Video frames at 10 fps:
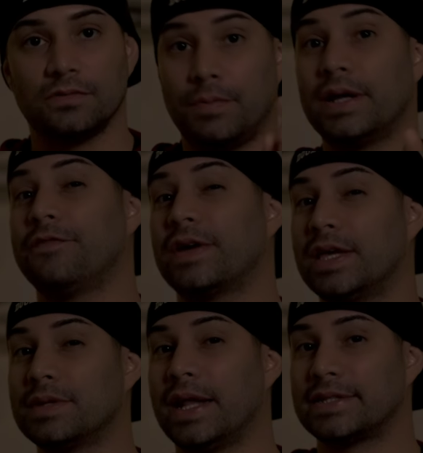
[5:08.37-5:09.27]
But if I
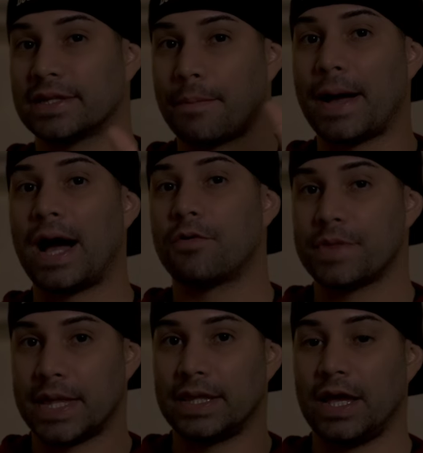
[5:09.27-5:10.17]
keep the lights at the power
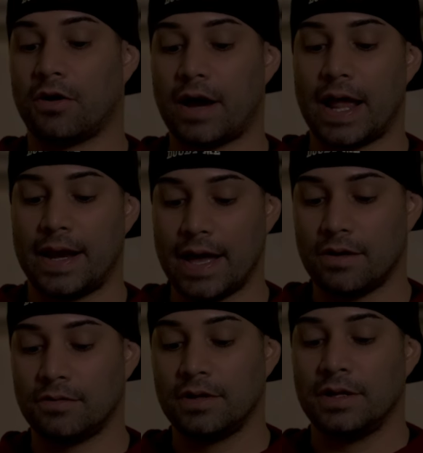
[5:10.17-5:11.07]
that they are at
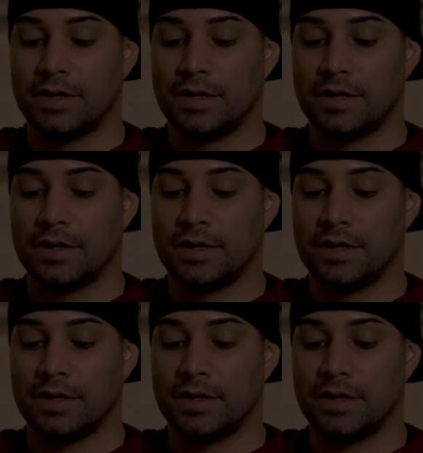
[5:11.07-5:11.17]
now,